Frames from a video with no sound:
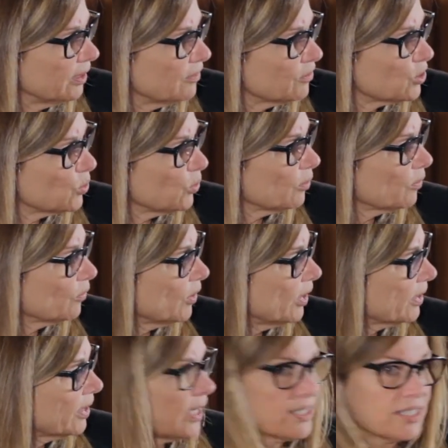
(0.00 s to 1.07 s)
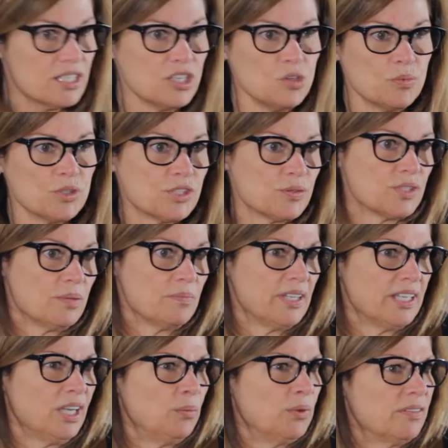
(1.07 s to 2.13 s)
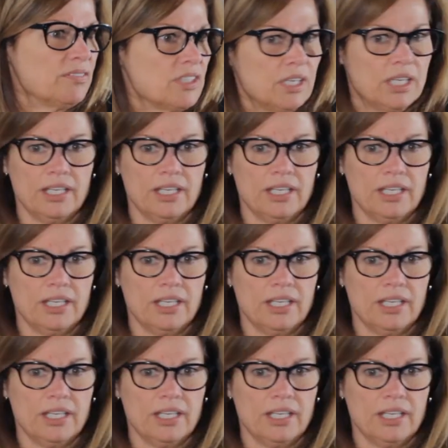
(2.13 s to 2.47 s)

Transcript: to a guest home, which is something I would have done.